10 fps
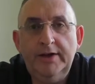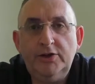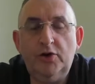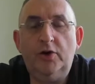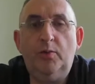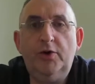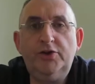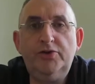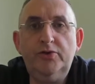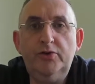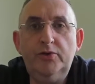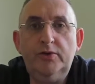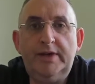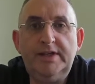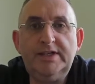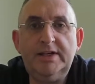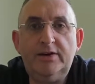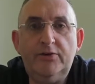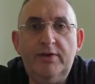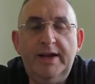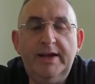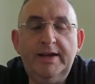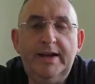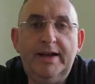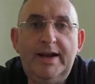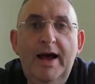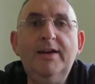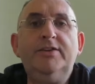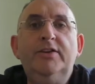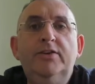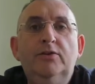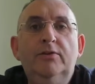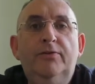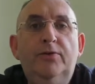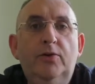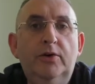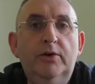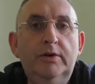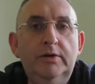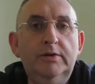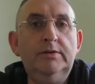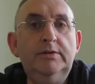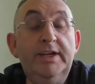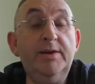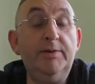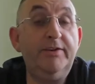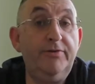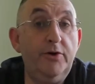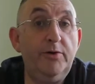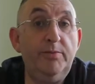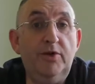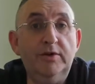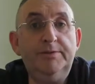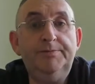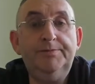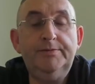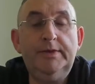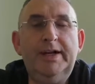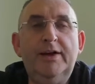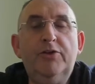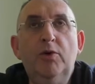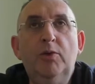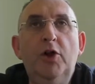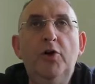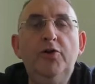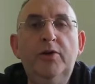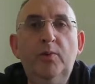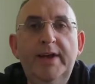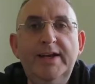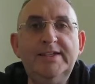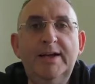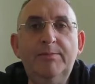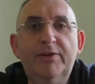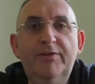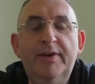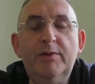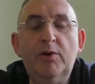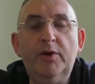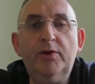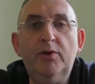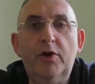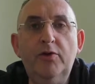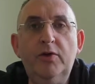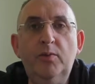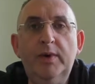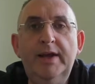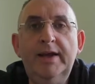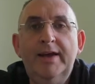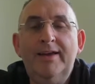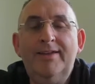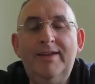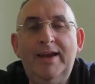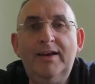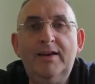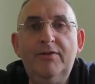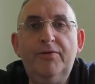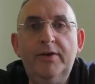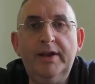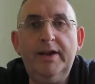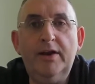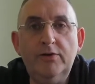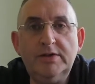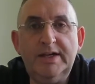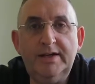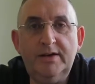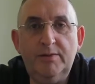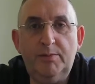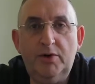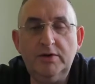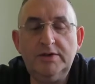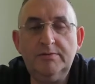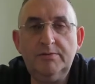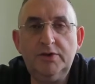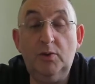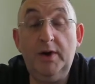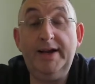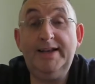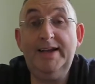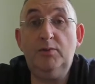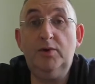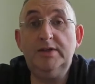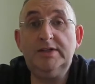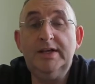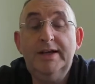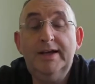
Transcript: John, would you consider writing an article for Legably, for our blog? And I thought, well, how can we exemplify what we do? How can we think differently outside of the box? So what I did was,